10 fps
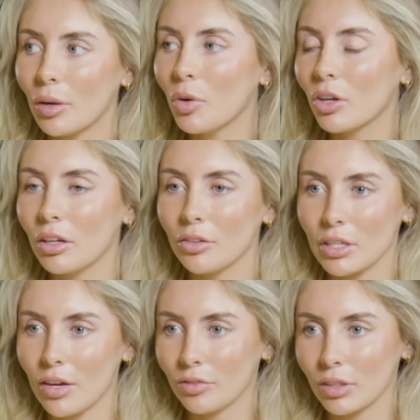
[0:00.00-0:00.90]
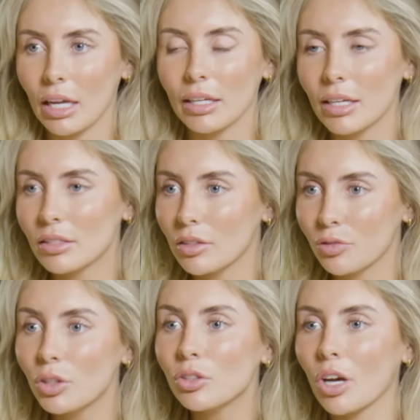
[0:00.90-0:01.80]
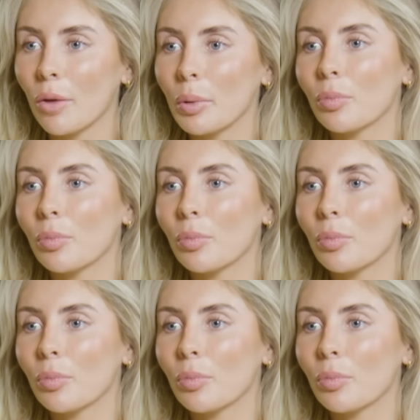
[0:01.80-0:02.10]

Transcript: I'm lucky enough to have like kids in the future, I'll be